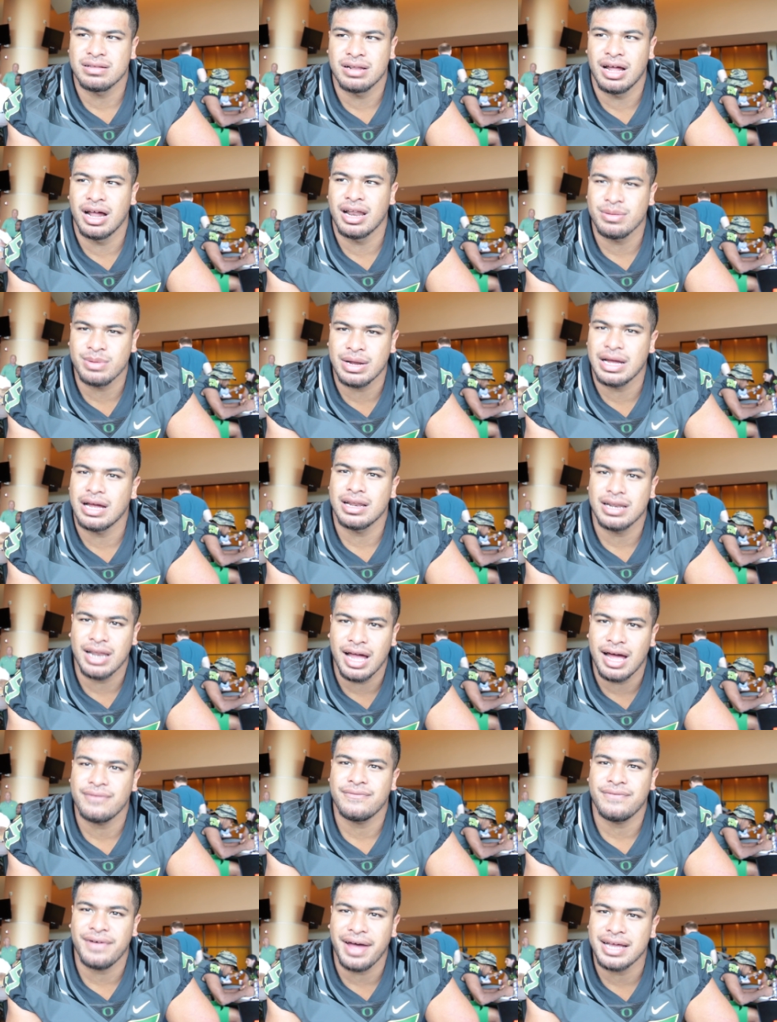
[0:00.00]
A lot of them got a
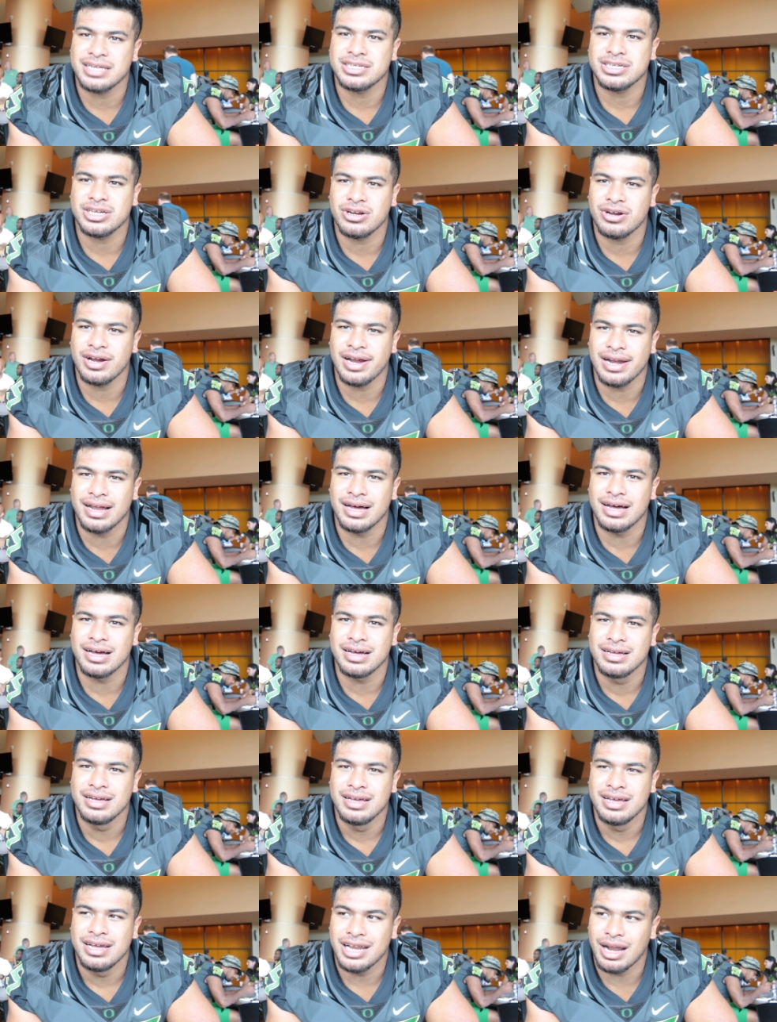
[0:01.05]
lot faster, and,
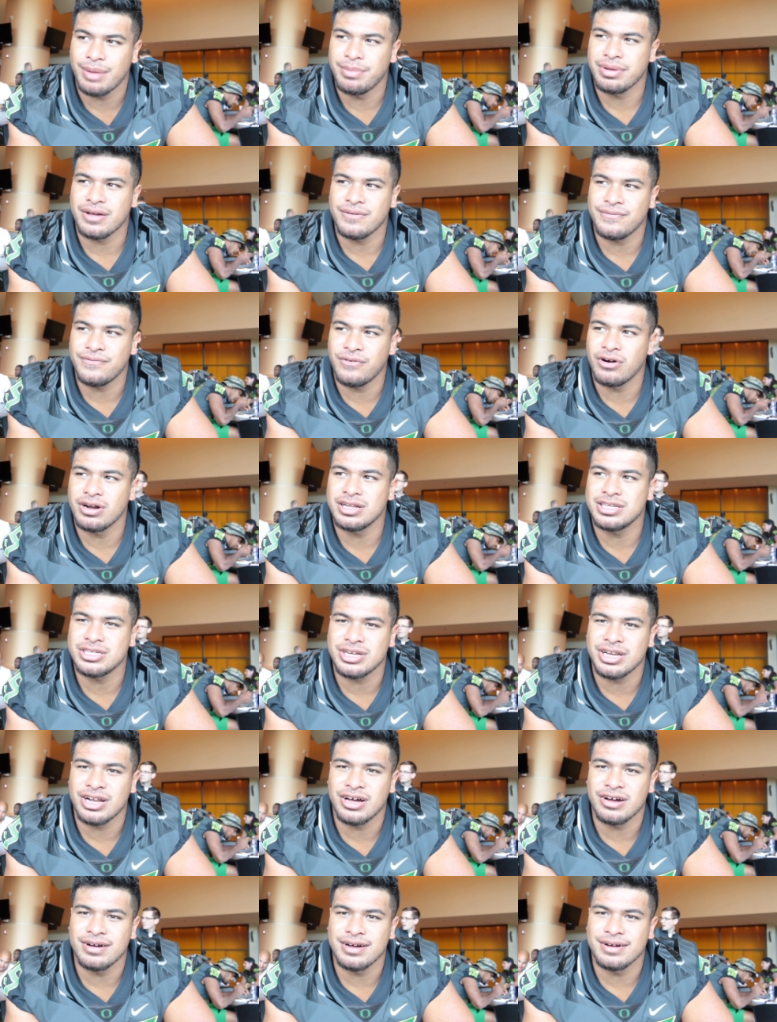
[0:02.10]
uh, and I'm looking forward
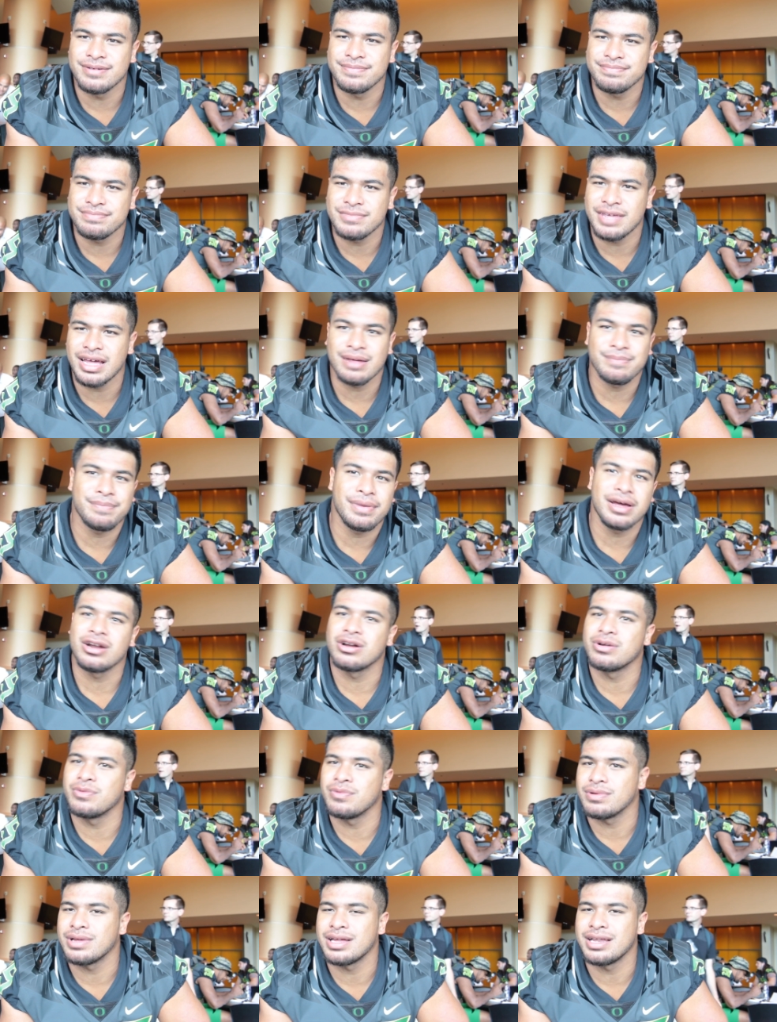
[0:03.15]
to you know um, getting
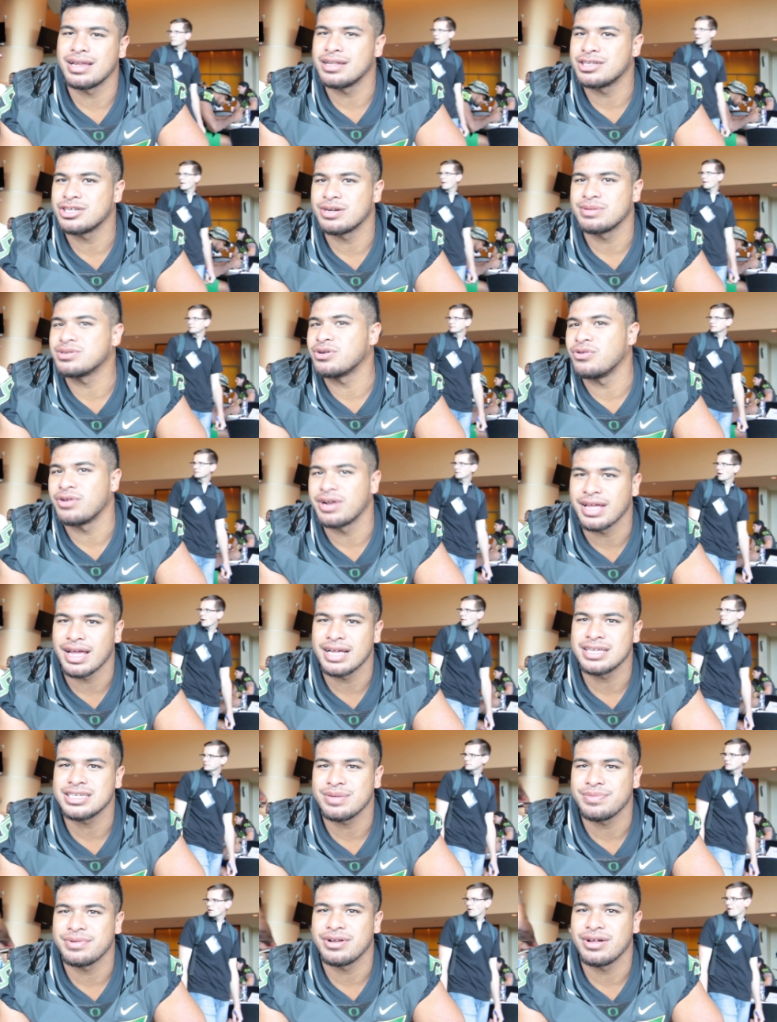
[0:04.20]
better in terms of going
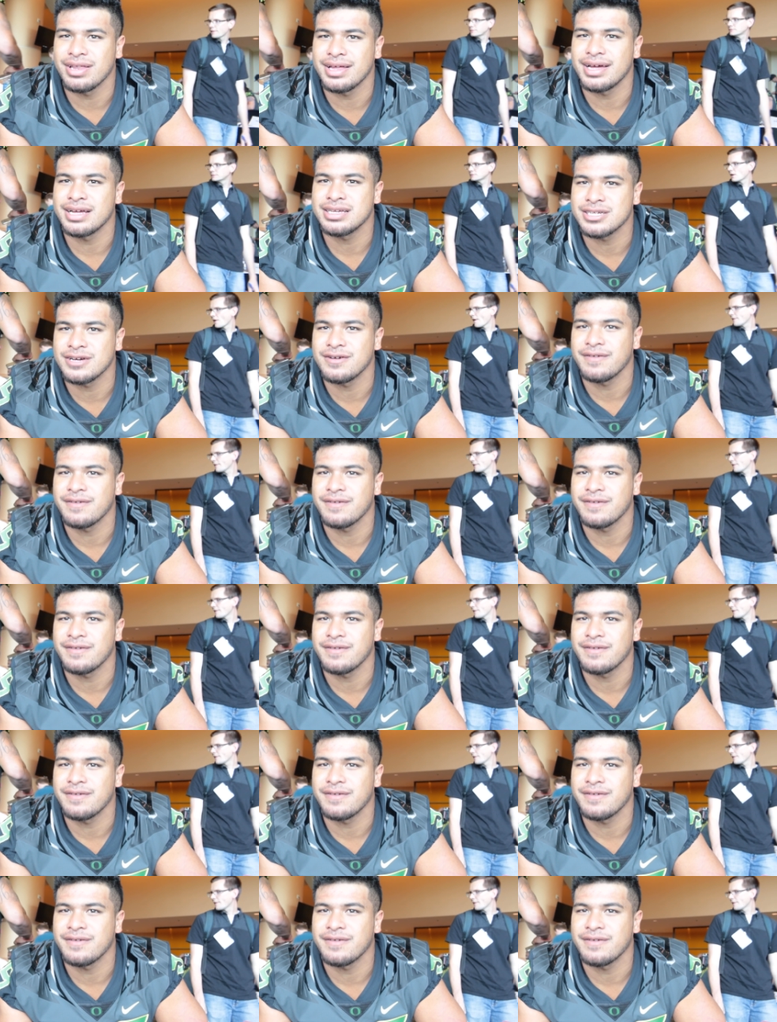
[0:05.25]
against them and all that. So.